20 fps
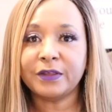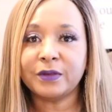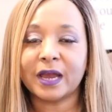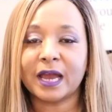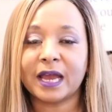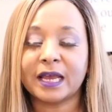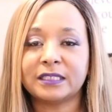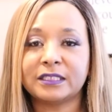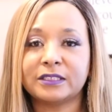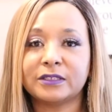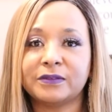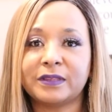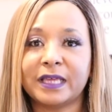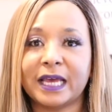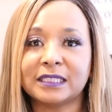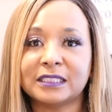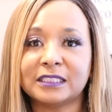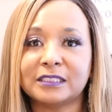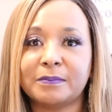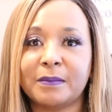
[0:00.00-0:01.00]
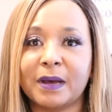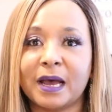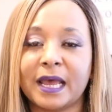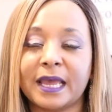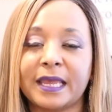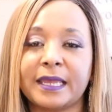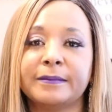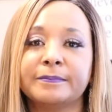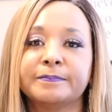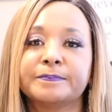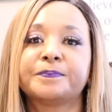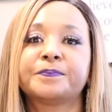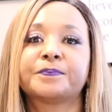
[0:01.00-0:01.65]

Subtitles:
you guys, so that's my